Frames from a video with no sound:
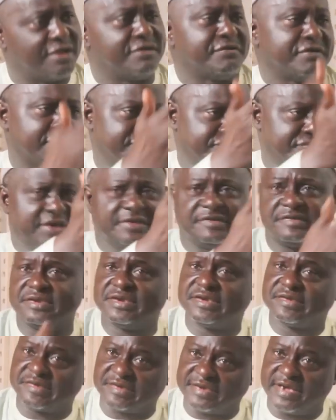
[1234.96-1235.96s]
I have friends.
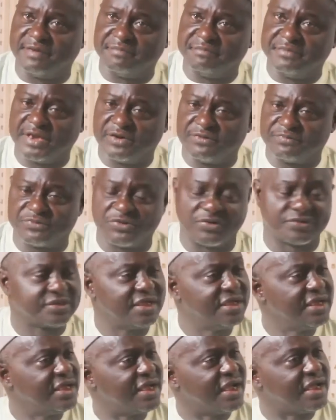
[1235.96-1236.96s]
This is Gambia, of
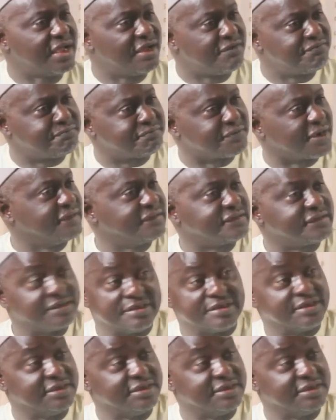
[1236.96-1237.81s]
course. I have friends